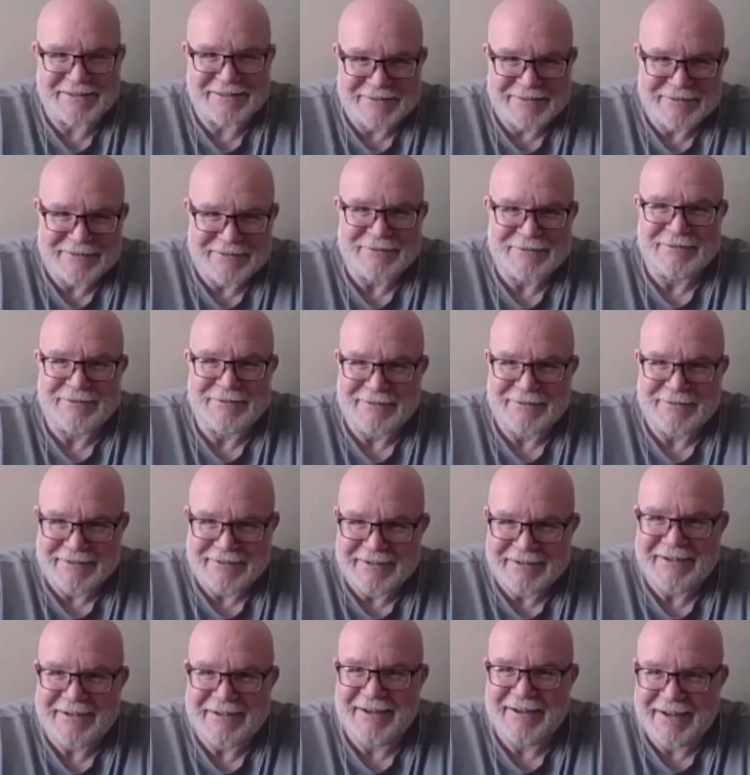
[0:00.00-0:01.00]
And
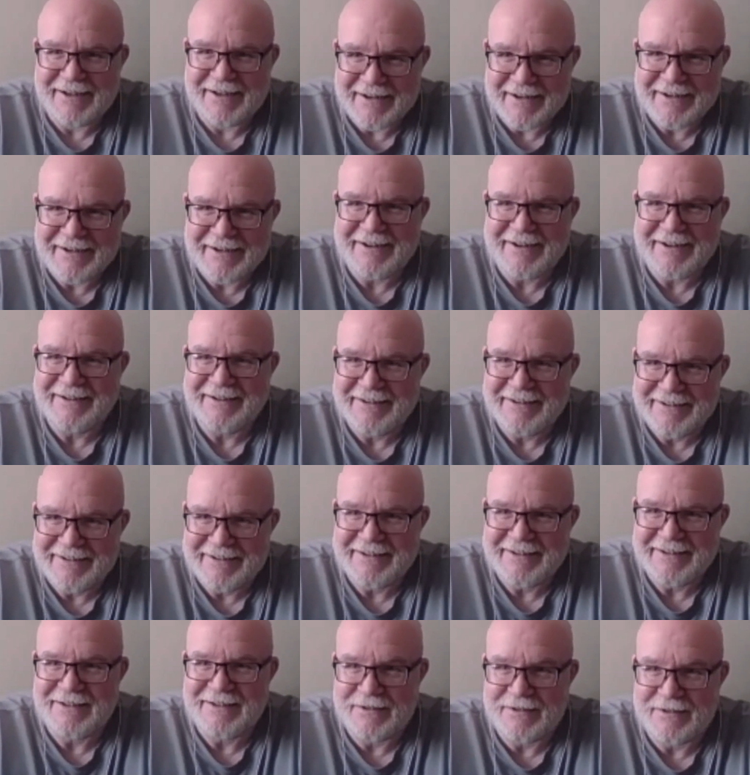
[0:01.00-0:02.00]
camphor, of course,
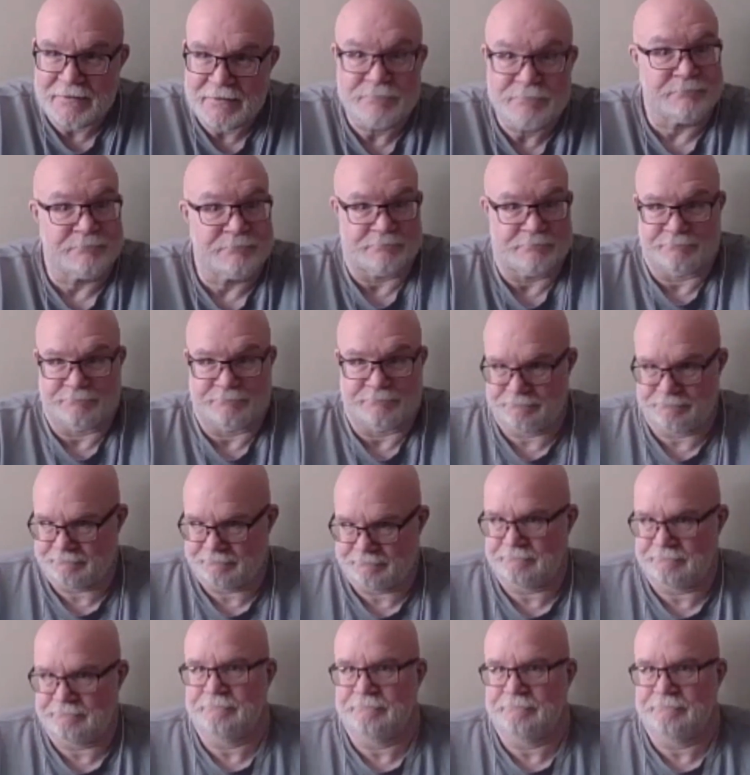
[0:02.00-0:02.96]
is a very